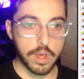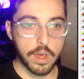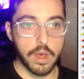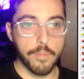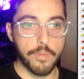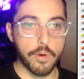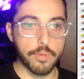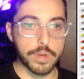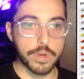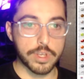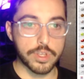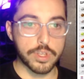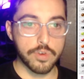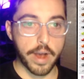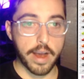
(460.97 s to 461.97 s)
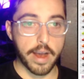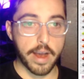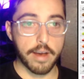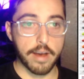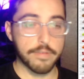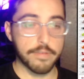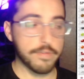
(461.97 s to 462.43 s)
but we do
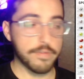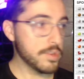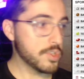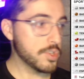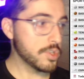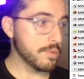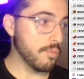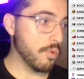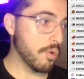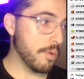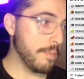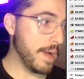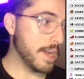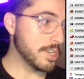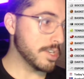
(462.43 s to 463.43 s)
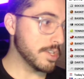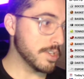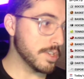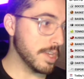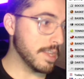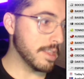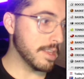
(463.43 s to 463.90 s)
have some more
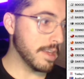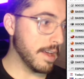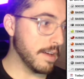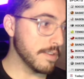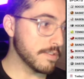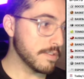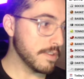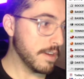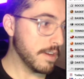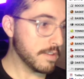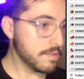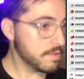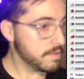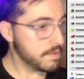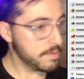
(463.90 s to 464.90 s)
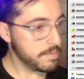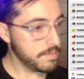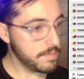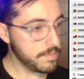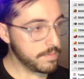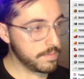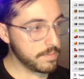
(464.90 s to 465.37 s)
matches in the LCS.
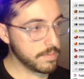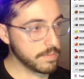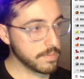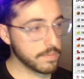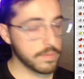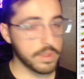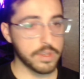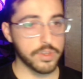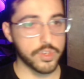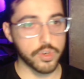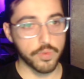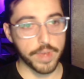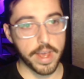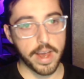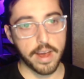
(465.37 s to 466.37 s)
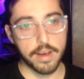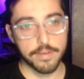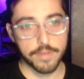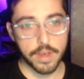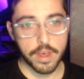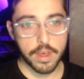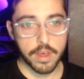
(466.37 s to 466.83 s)
So we
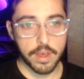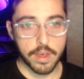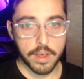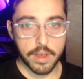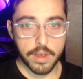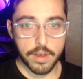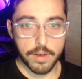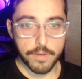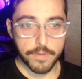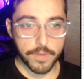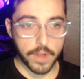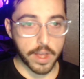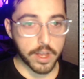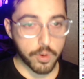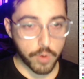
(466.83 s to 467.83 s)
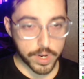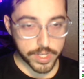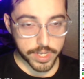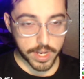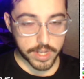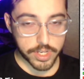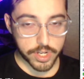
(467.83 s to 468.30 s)
have
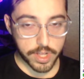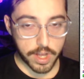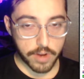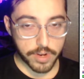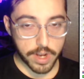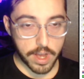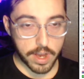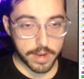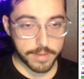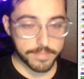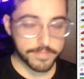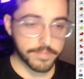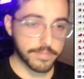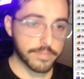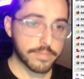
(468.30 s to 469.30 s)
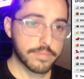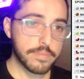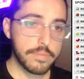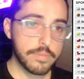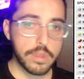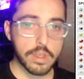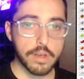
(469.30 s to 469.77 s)
FlyQuest against Cloud9.
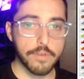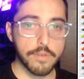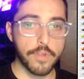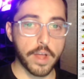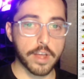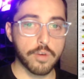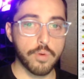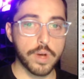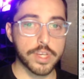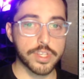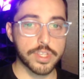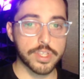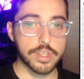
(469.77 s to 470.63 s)
FlyQuest